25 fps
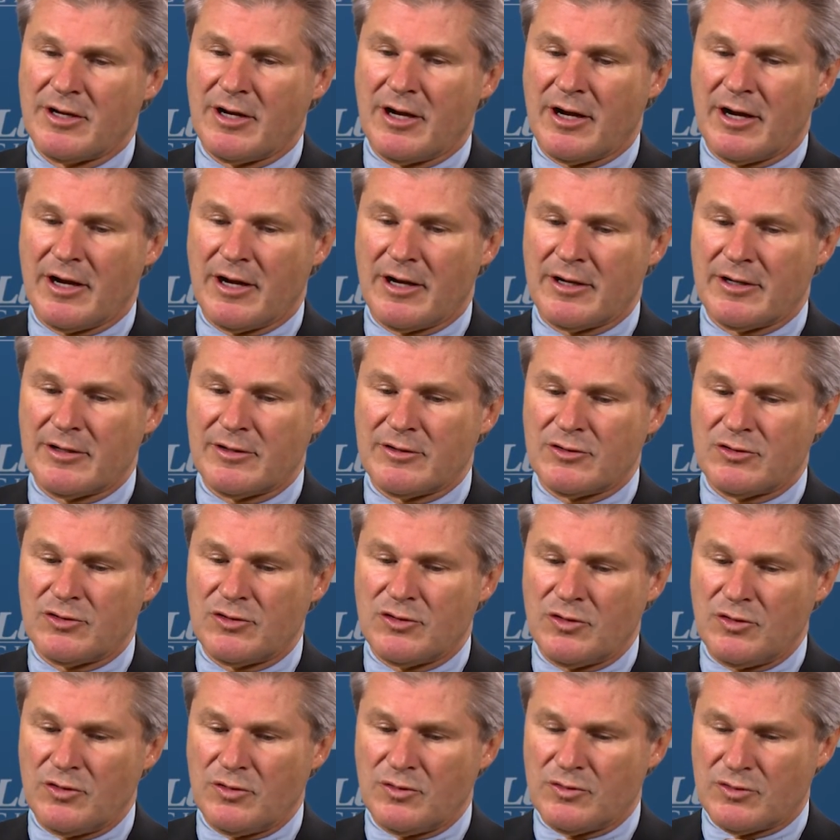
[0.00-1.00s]
uh,
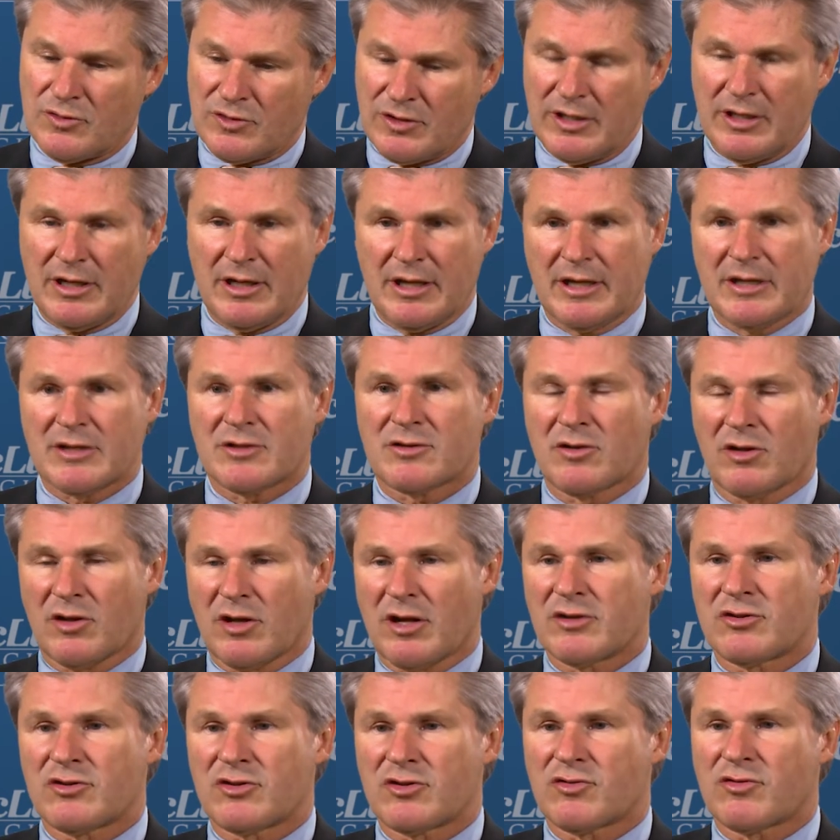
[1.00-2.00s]
to see
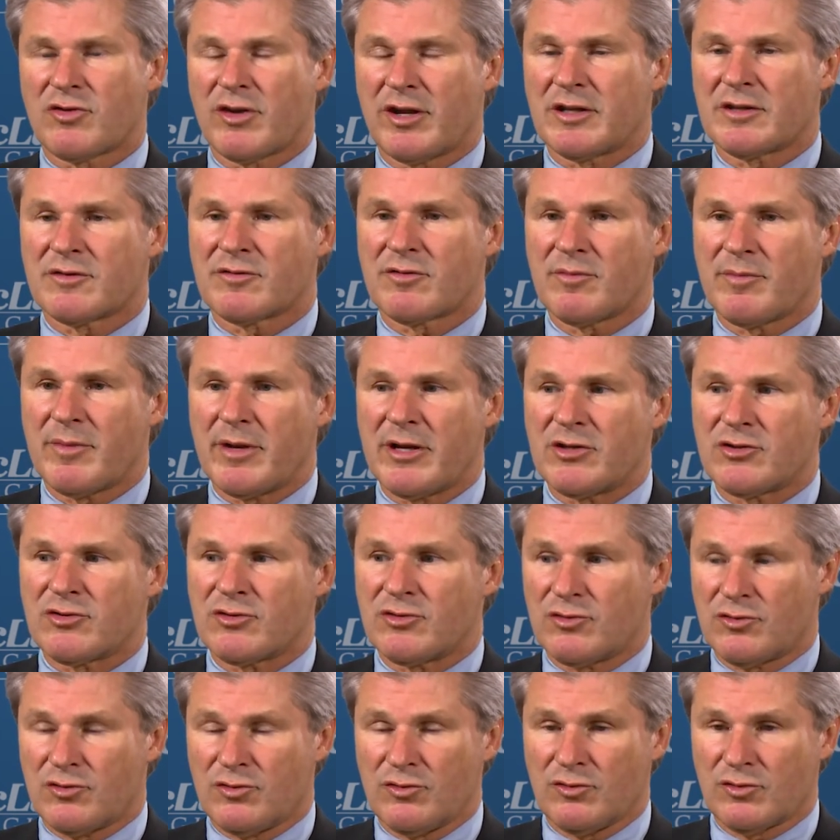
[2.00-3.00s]
histologic
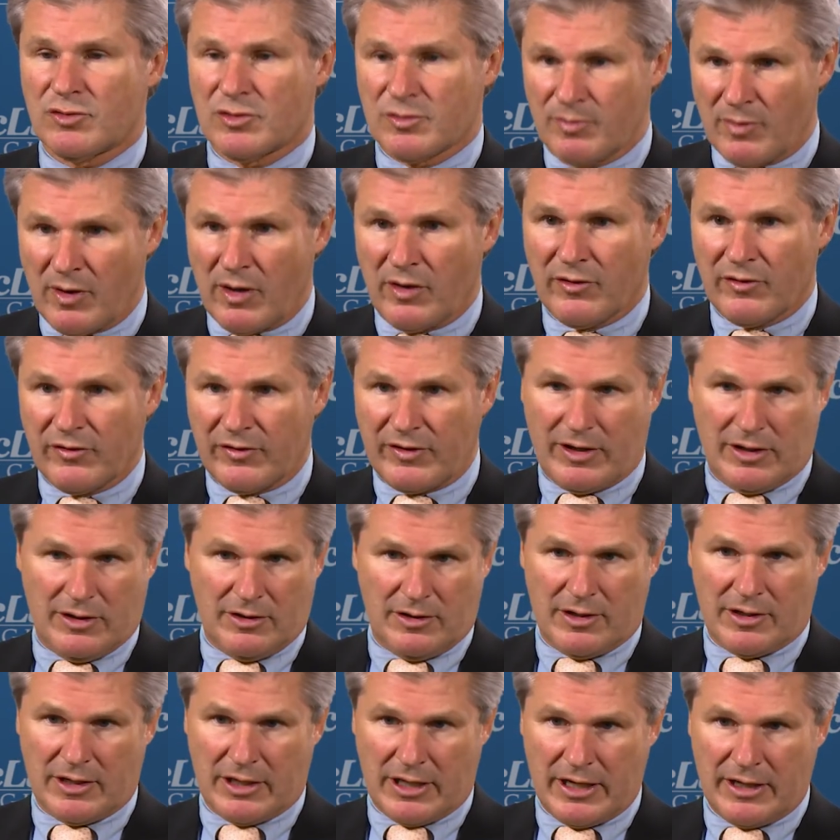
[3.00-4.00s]
transformation to small cell
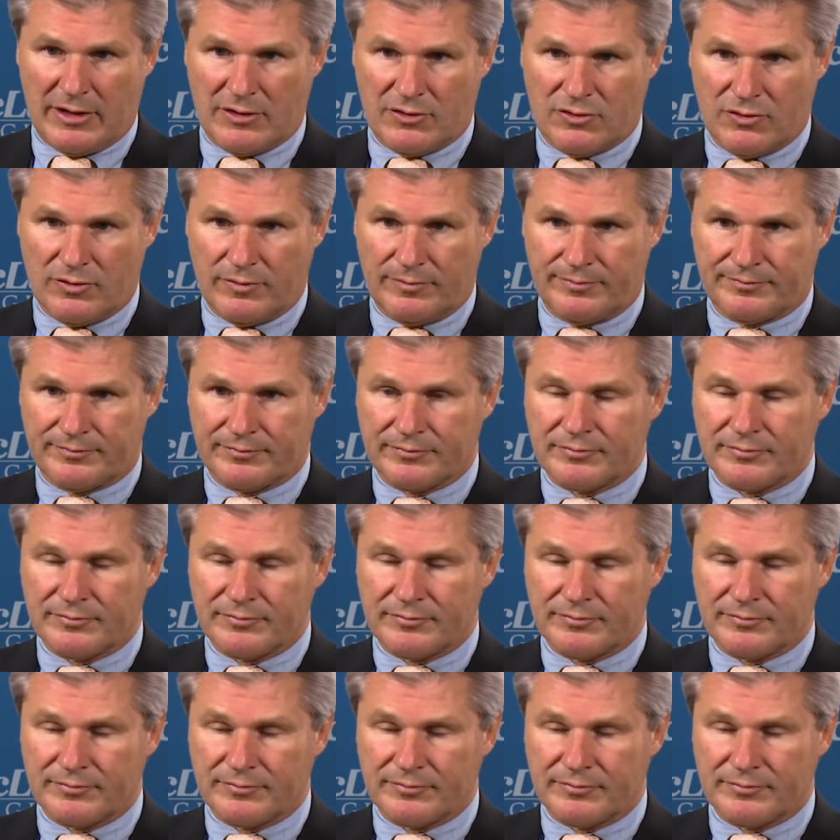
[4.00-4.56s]
lung cancer.